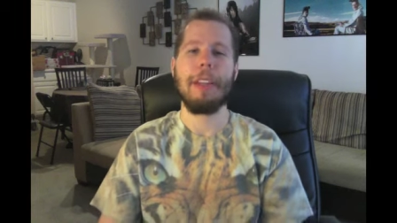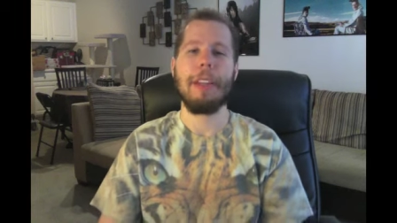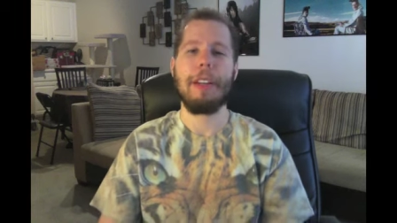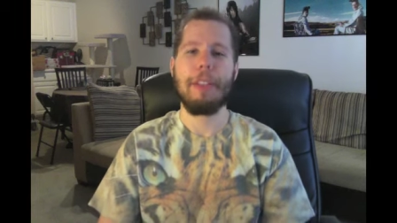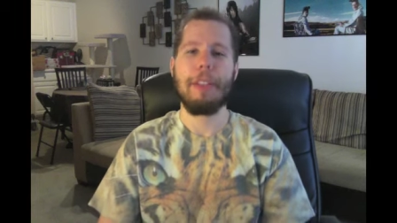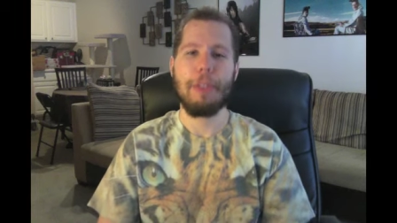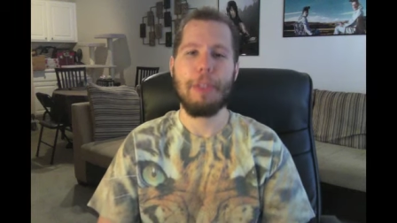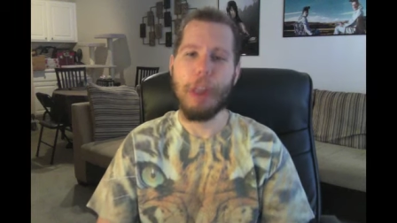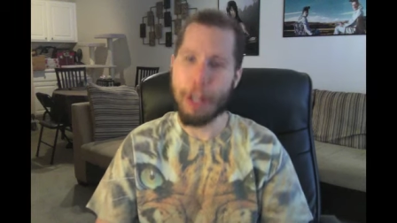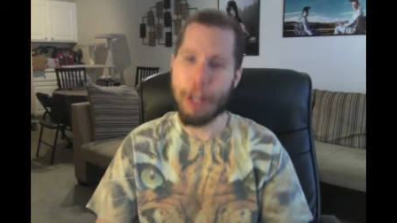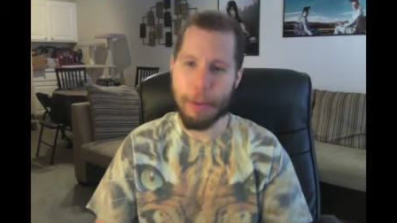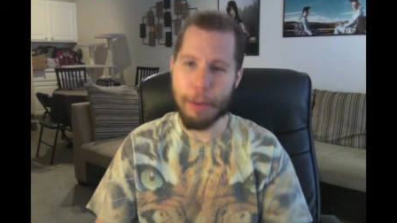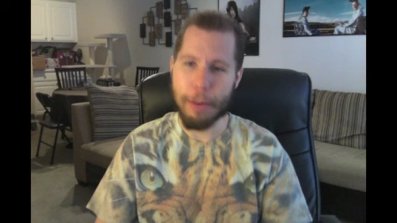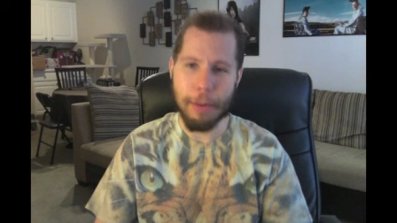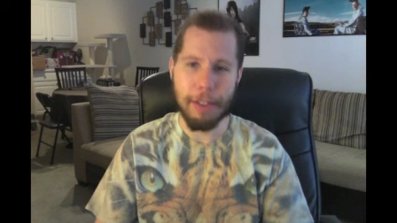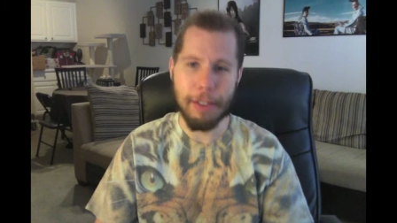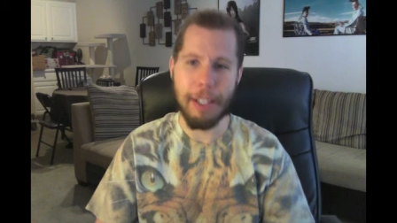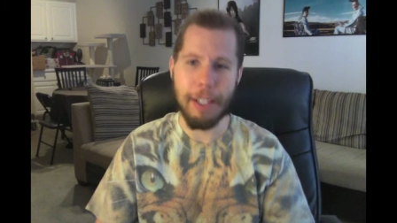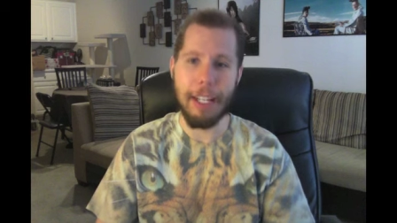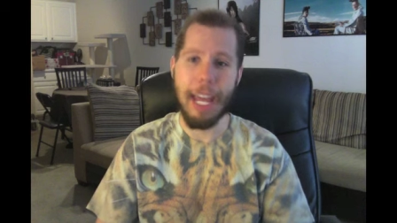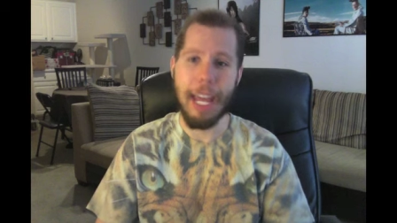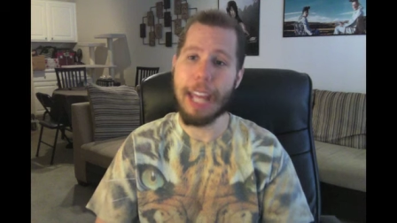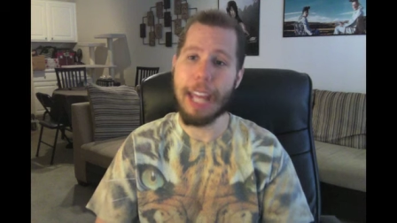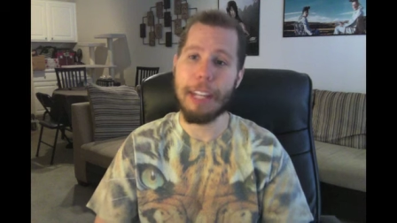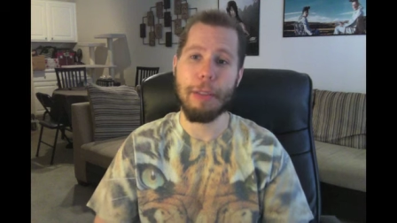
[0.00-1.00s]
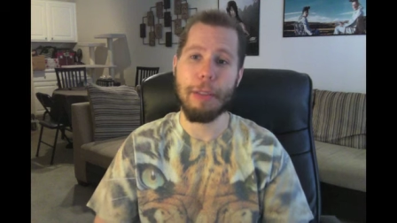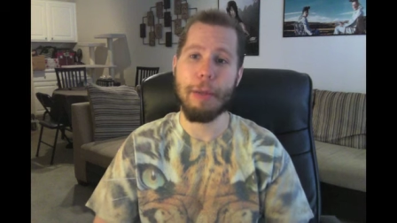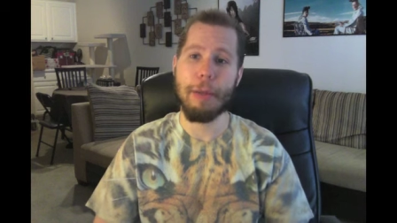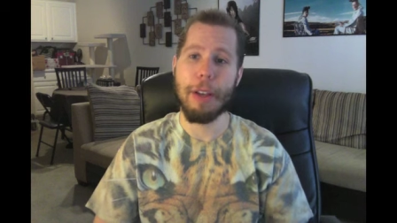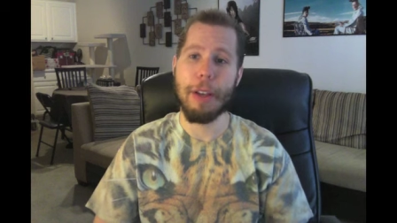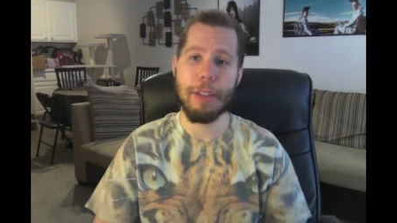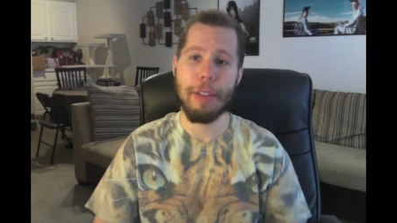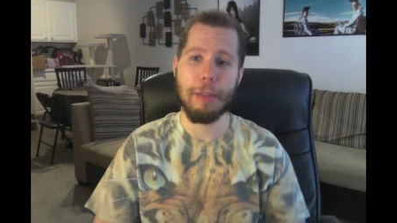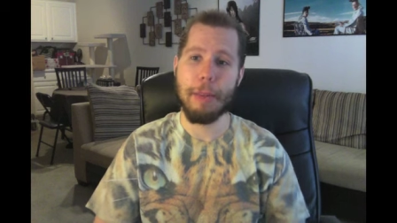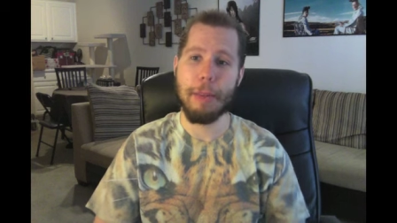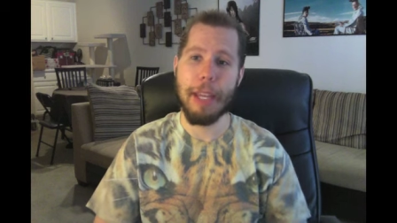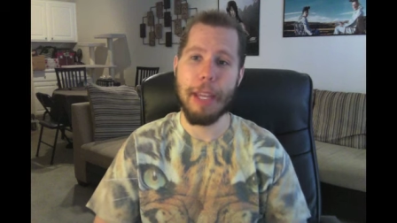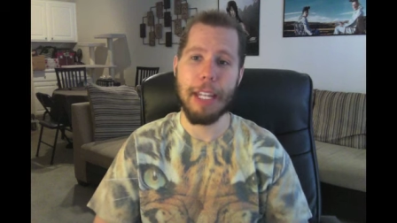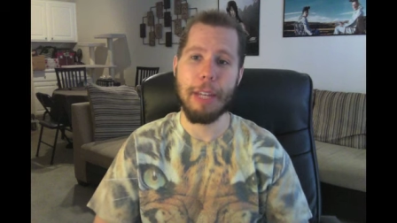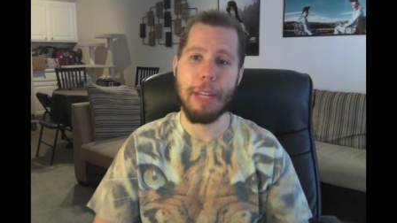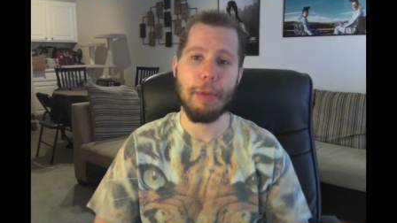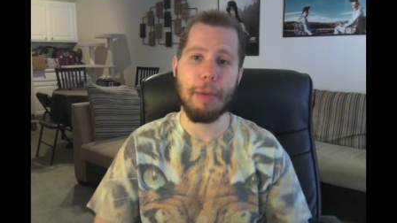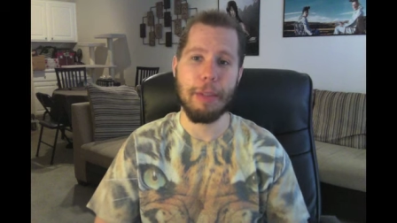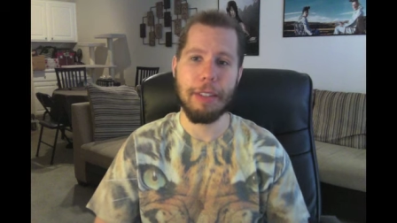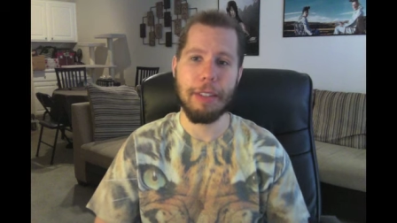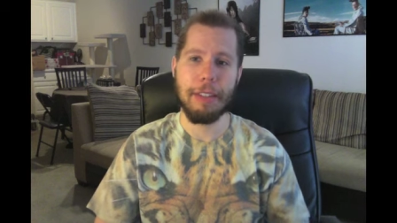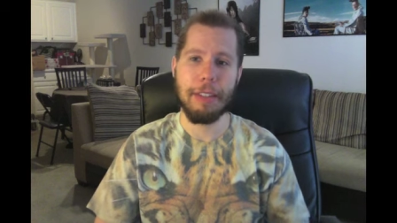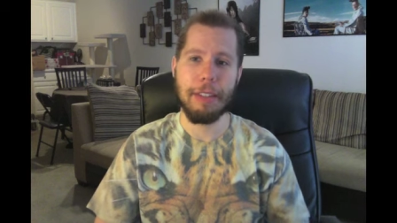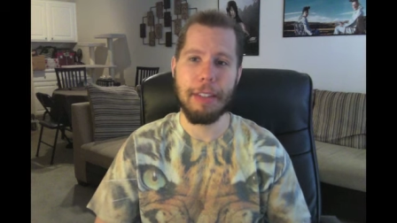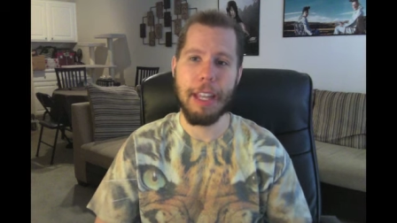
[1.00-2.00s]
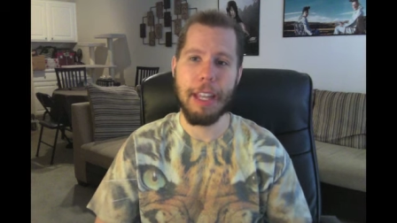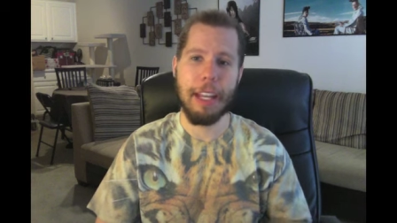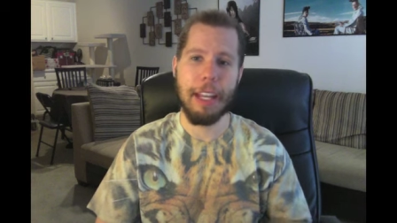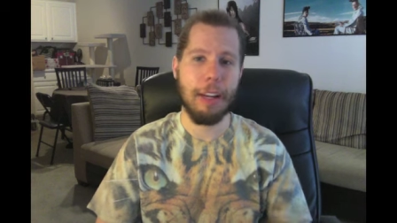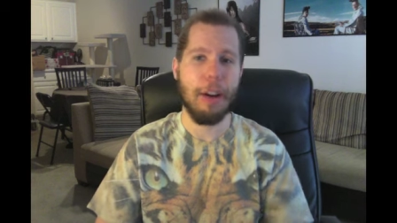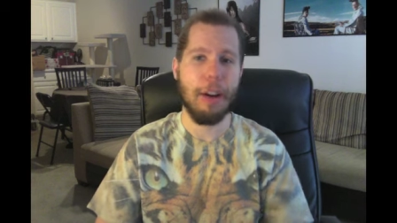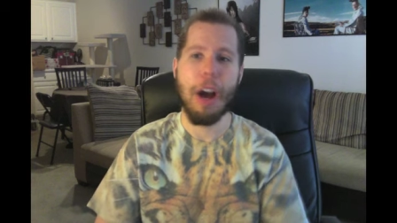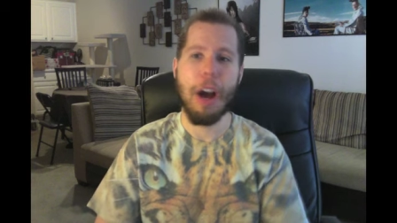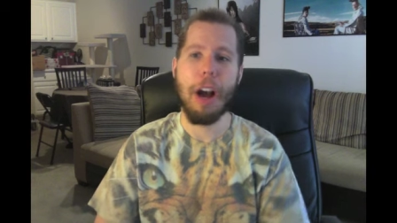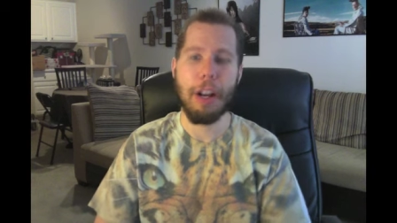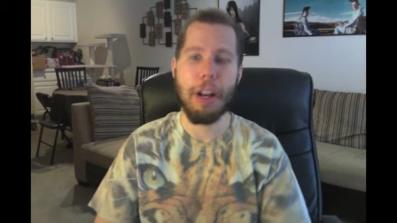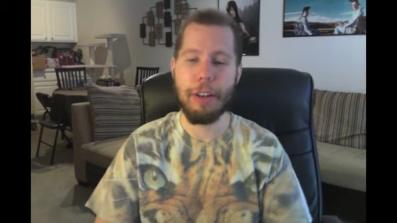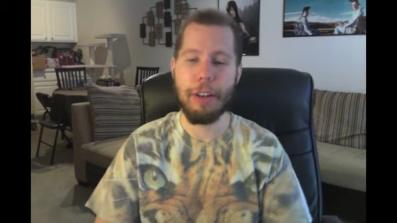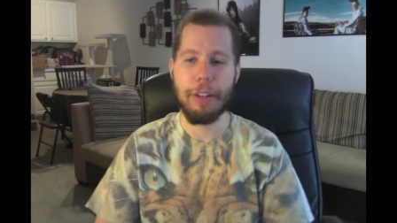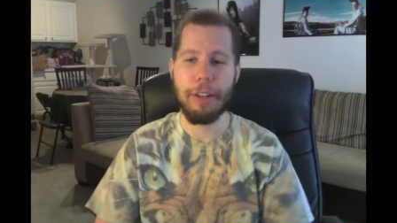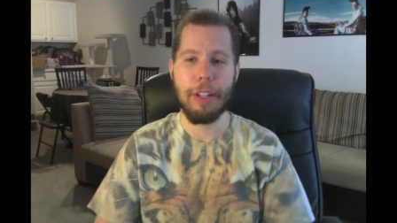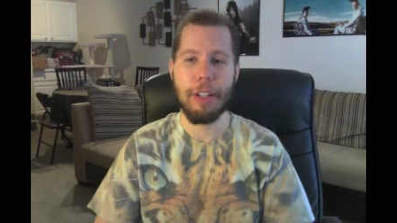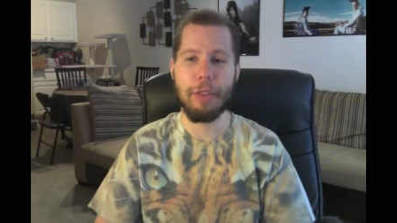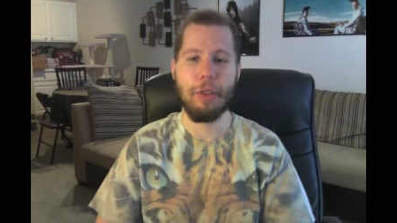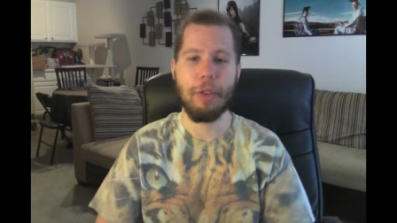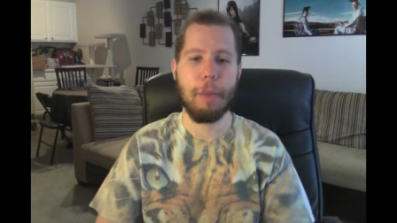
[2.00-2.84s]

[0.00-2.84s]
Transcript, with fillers: Thought it was going to end at WrestleMania with Sting conquering